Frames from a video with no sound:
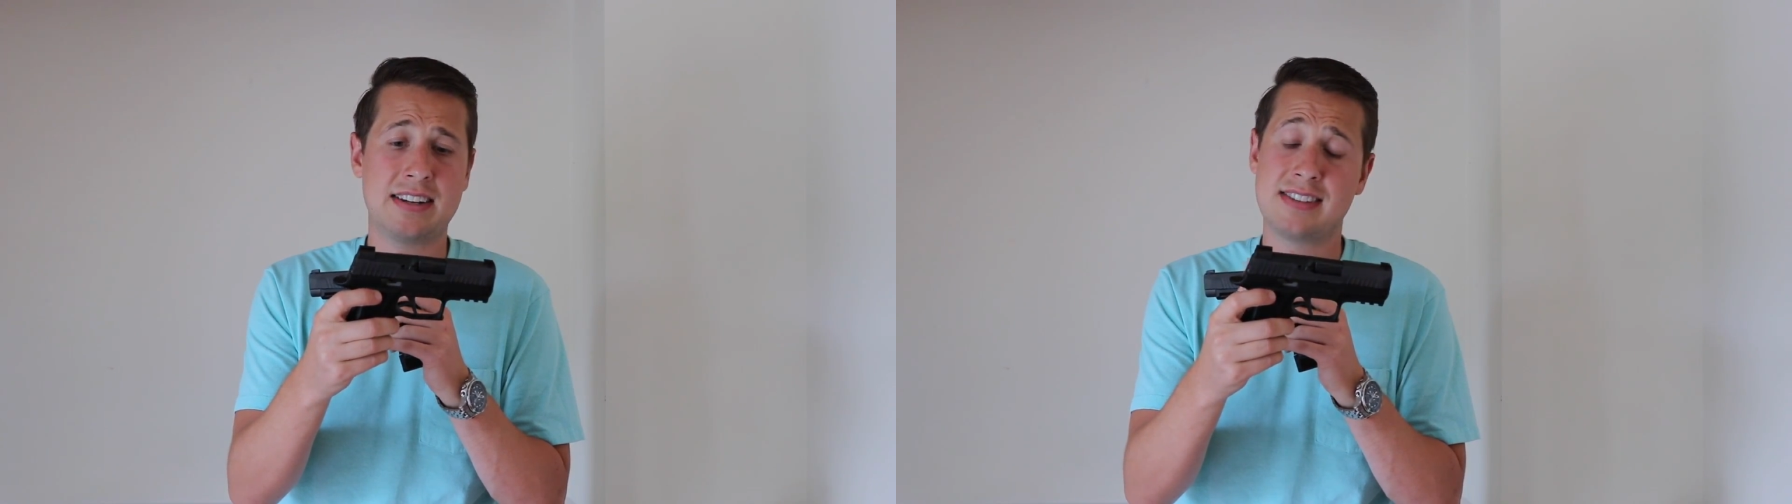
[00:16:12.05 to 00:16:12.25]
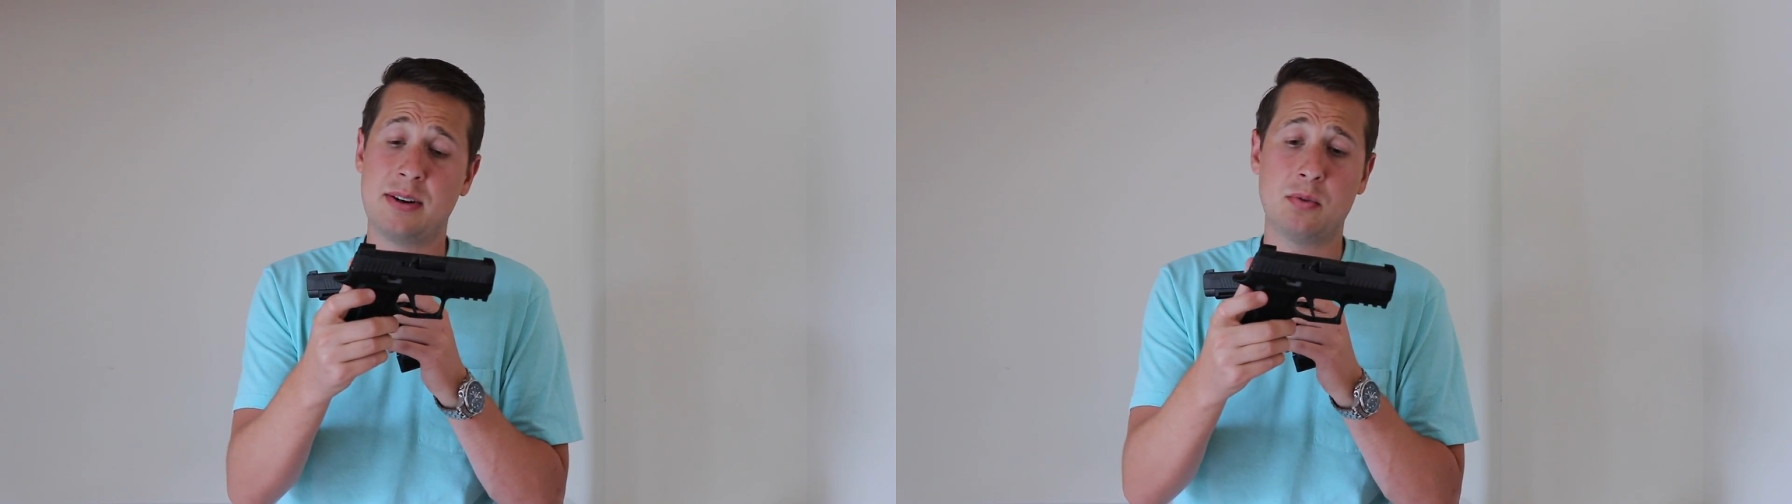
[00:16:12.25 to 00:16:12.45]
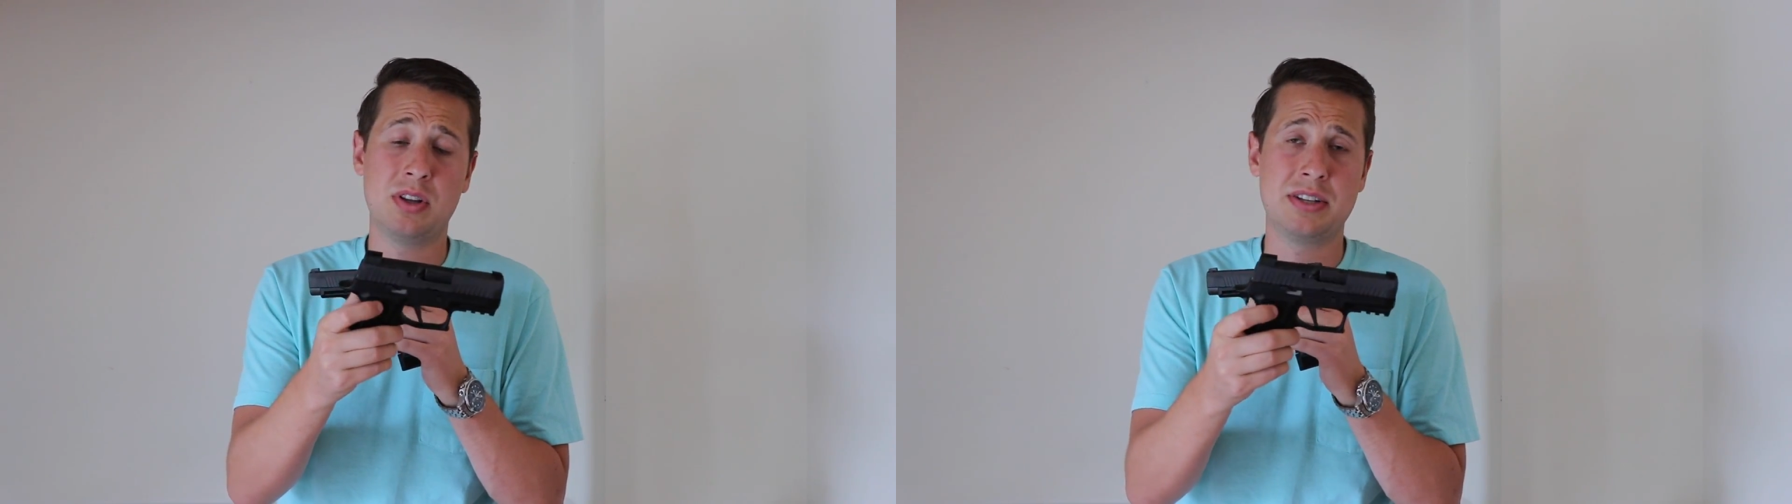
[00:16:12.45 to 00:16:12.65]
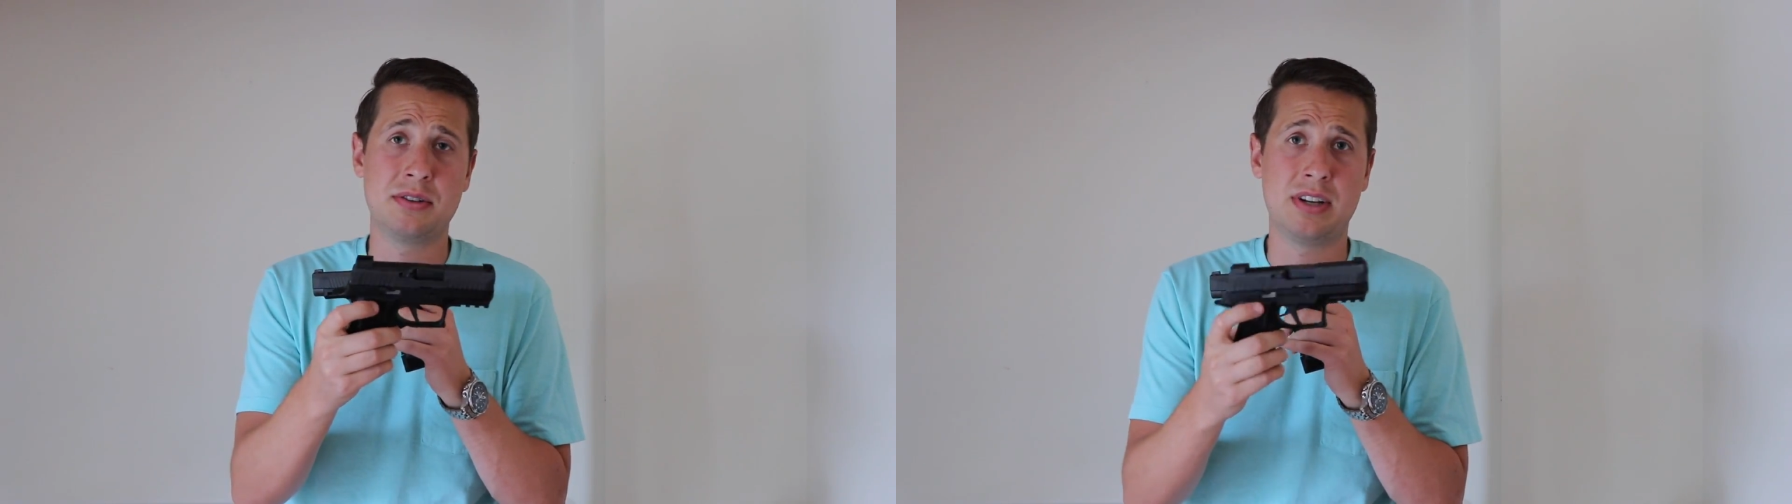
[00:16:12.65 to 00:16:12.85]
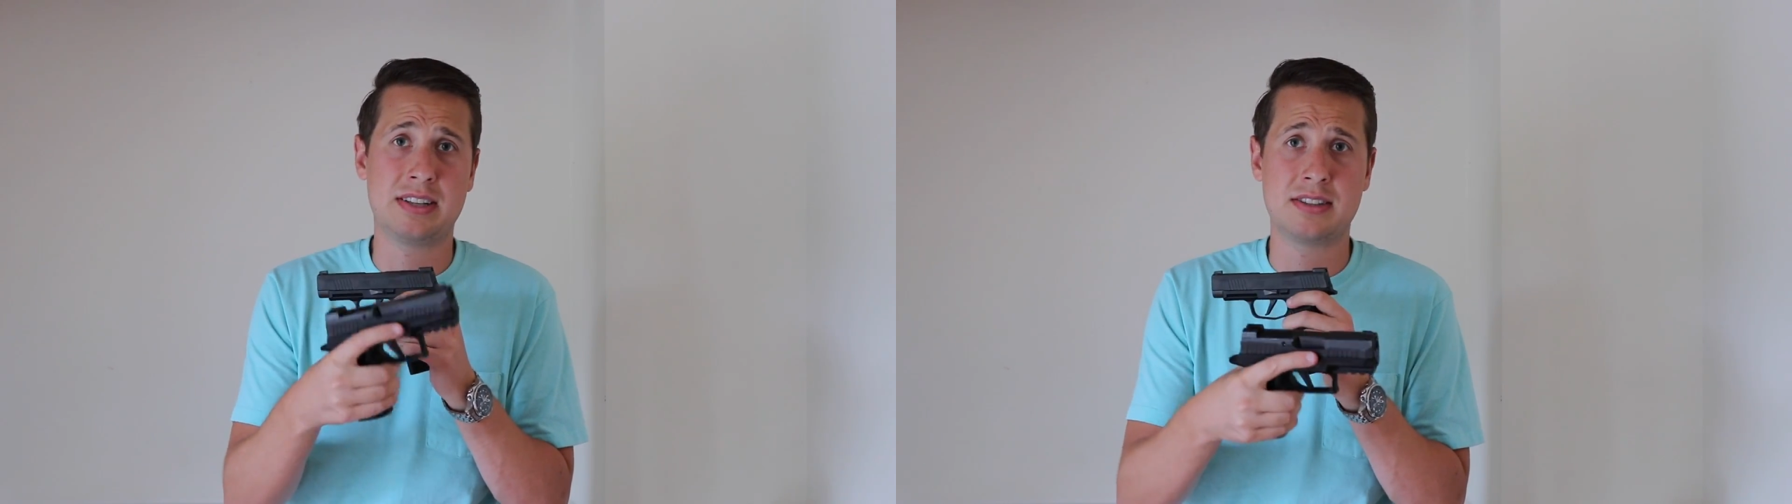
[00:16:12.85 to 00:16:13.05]
because I really do
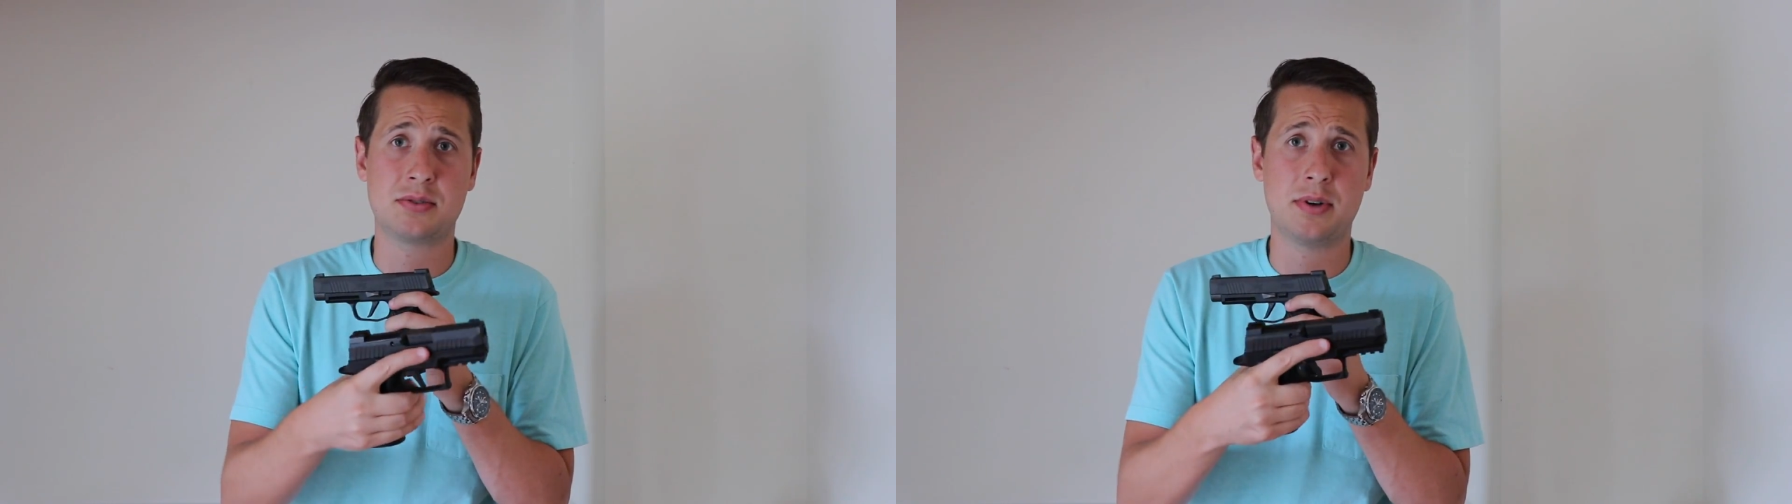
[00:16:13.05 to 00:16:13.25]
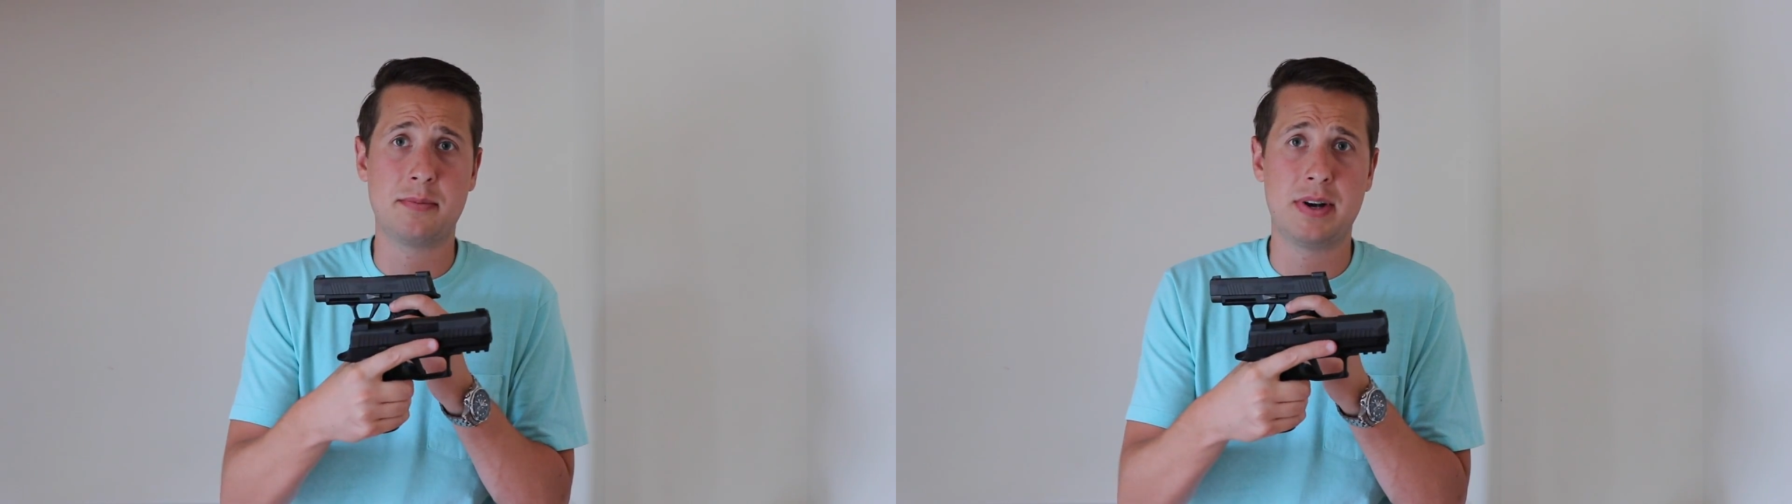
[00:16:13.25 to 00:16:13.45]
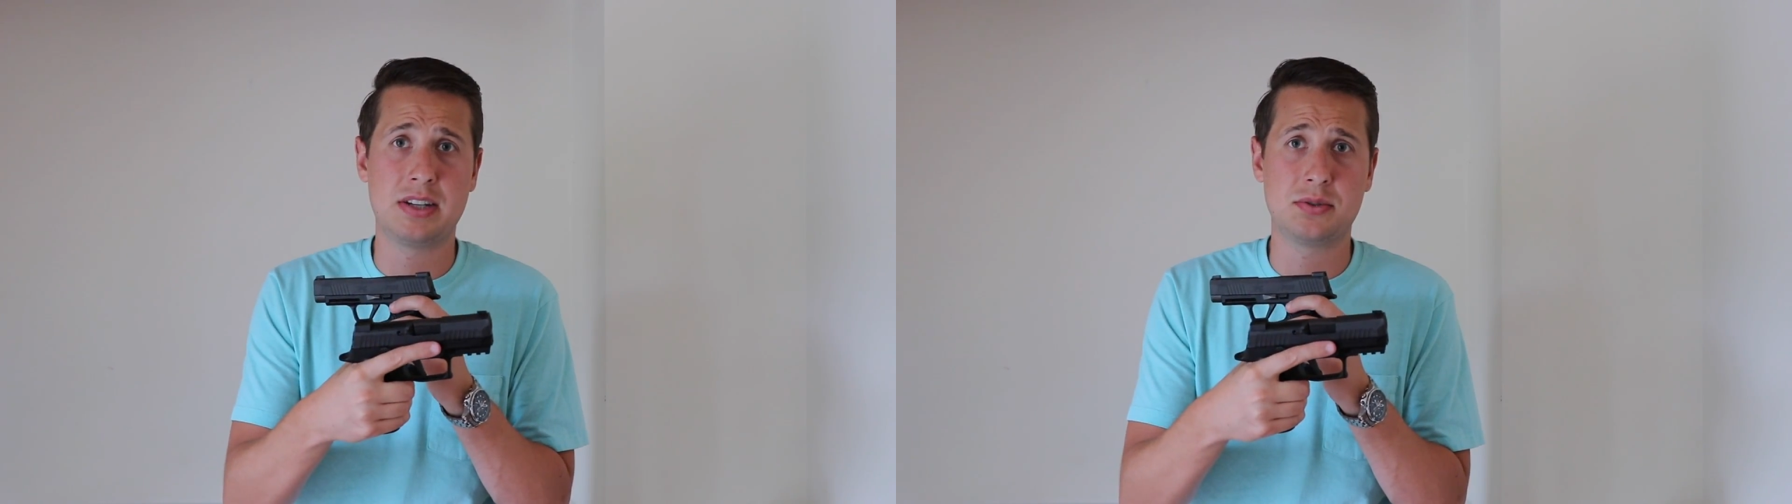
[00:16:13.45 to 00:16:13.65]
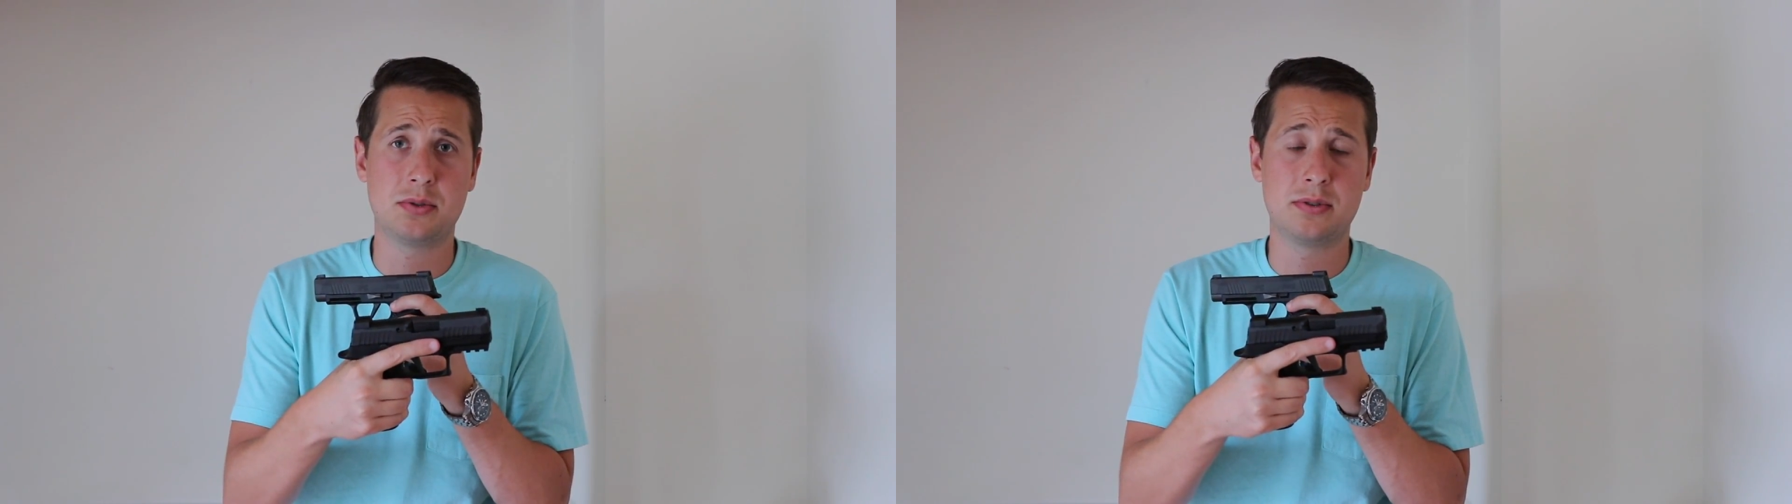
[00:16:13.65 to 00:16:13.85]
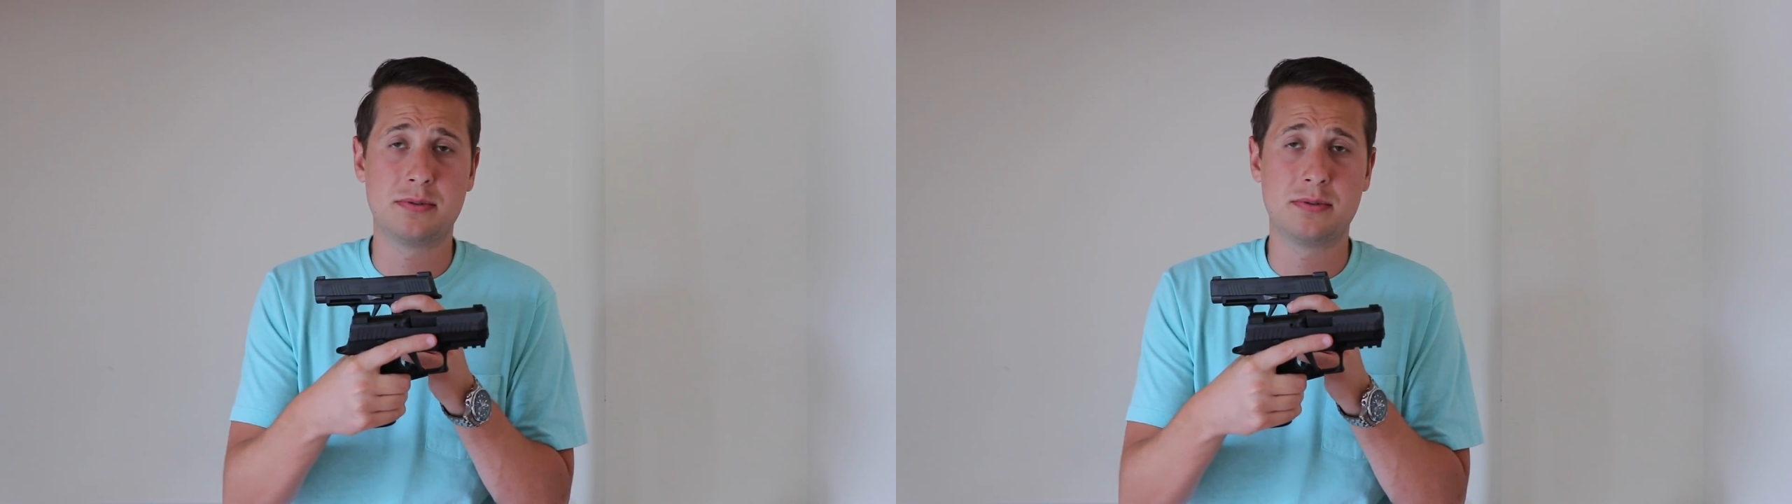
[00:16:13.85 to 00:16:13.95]
like this grip module.